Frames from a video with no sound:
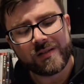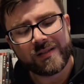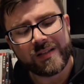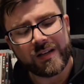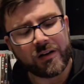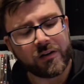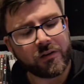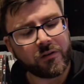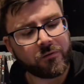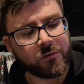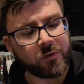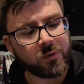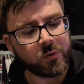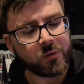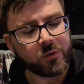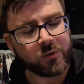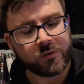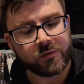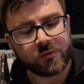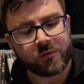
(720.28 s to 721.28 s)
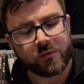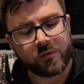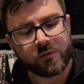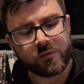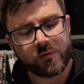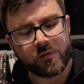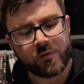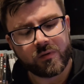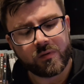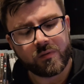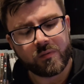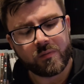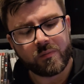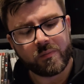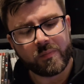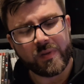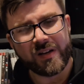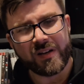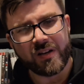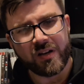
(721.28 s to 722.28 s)
sitting on the floor,
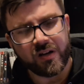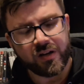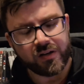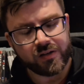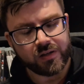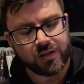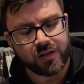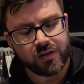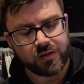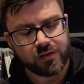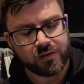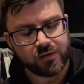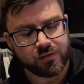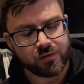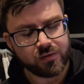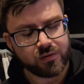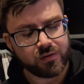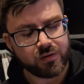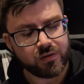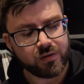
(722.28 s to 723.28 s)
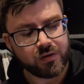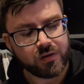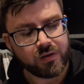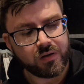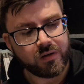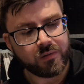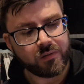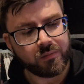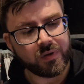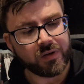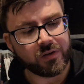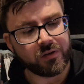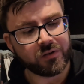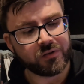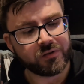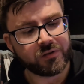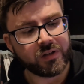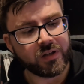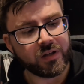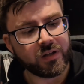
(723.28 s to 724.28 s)
bit dirty, bit
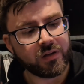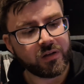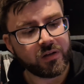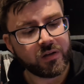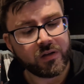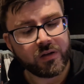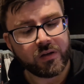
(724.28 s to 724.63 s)
dusty,